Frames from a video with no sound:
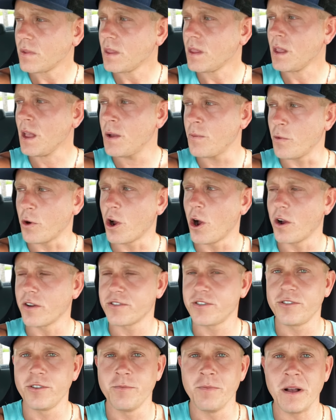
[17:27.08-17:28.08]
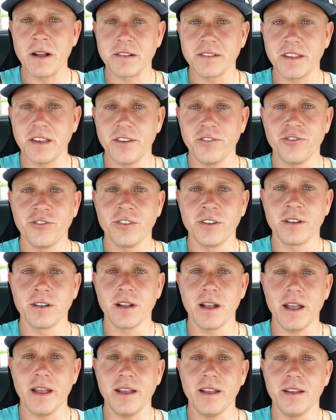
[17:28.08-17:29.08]
in regards to meditation
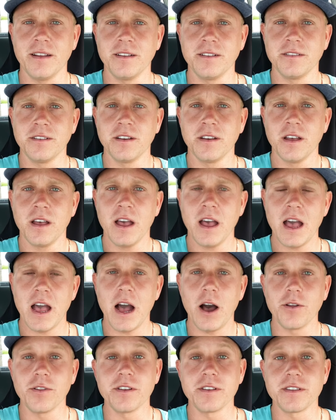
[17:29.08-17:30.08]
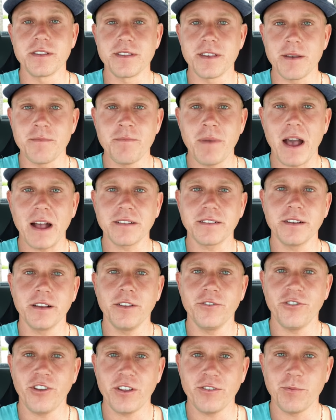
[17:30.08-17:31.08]
and how this has impacted
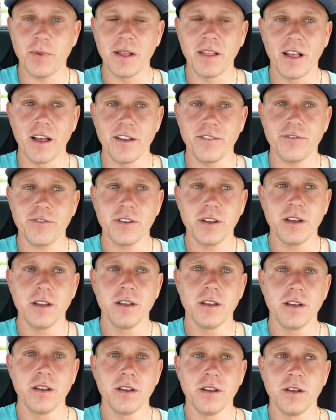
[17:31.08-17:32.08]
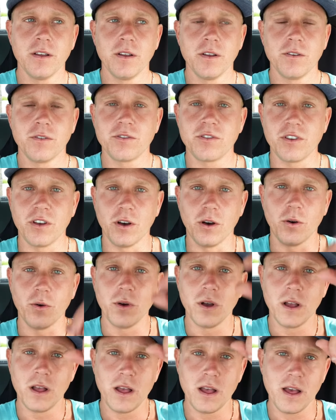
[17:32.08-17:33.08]
and changed my life. So
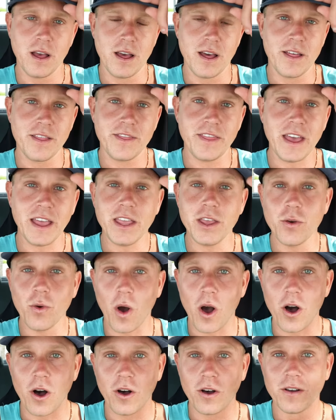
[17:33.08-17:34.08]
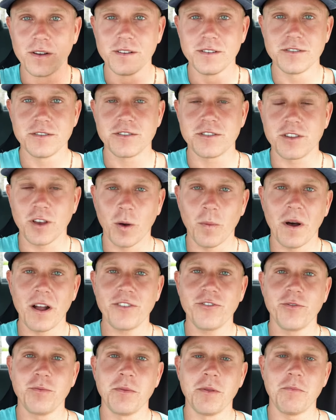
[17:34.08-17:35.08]
thank you all so
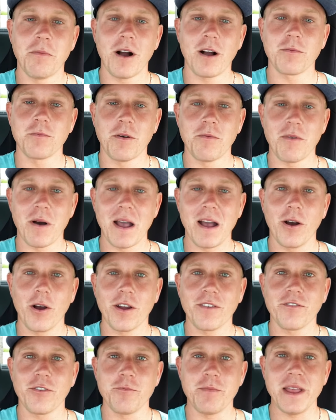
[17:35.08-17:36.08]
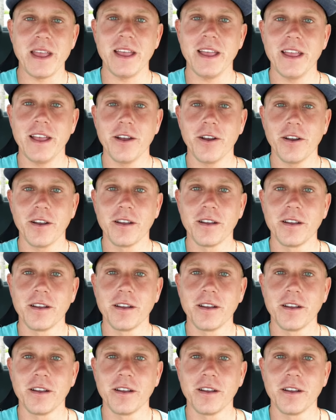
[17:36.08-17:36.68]
much from the bottom of my heart for being here,